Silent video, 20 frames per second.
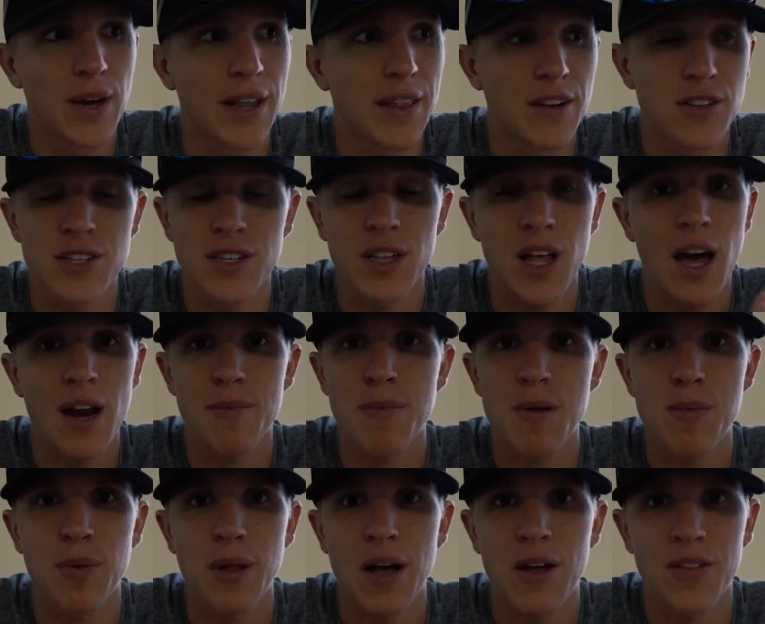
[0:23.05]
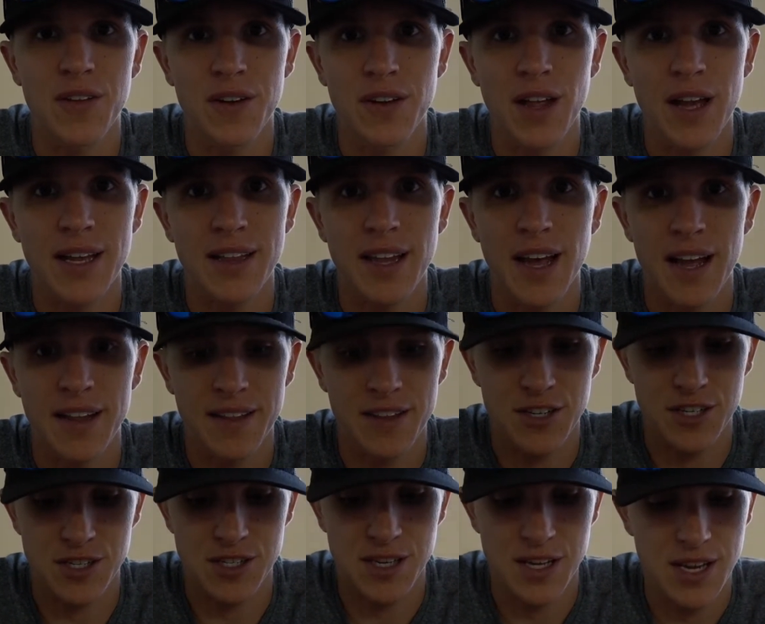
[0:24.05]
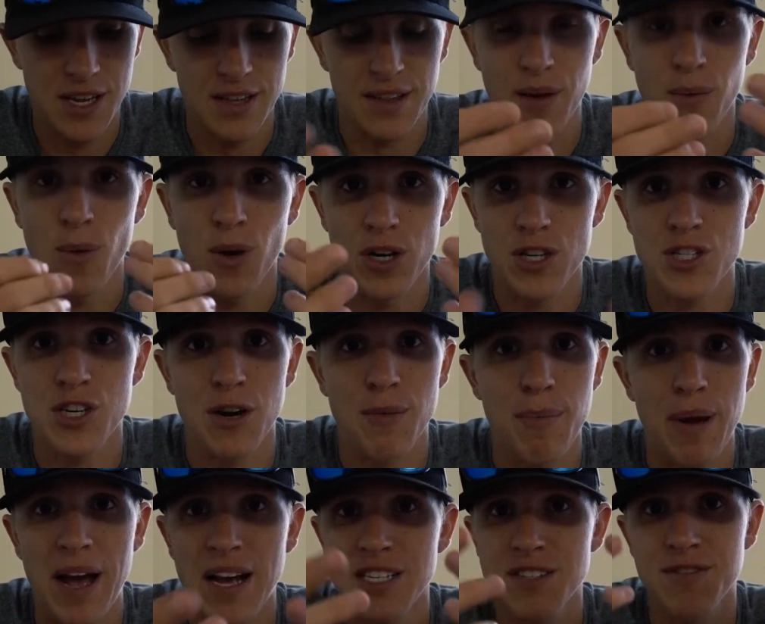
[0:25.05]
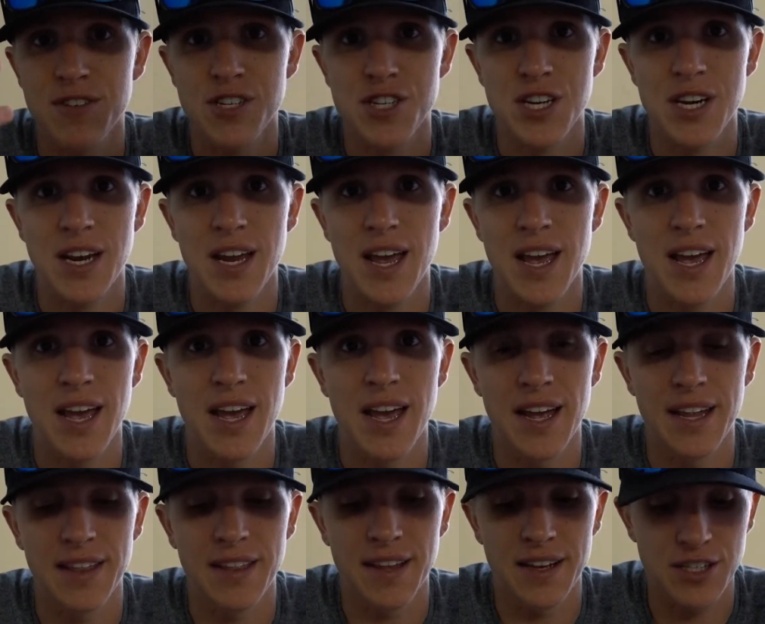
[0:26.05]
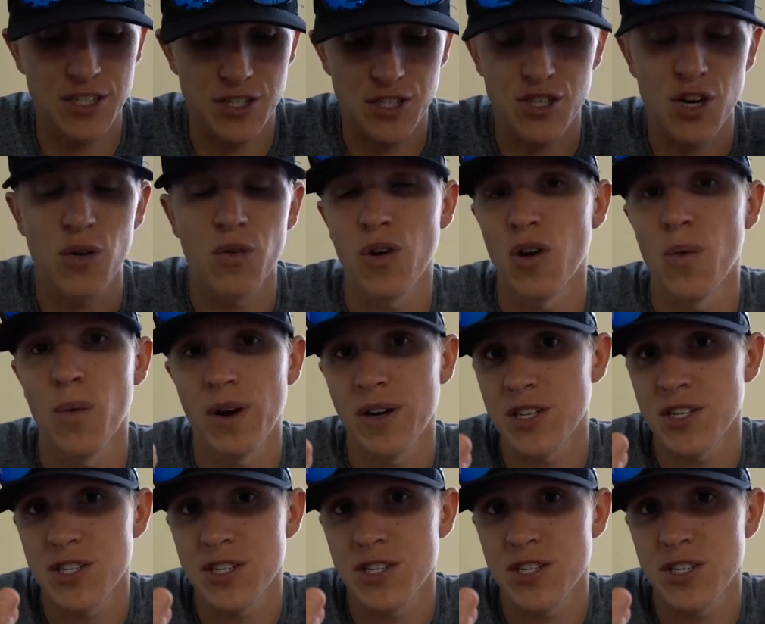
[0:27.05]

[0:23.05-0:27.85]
And there's a lot of people out there like that they want to start bass fishing and they just don't know where to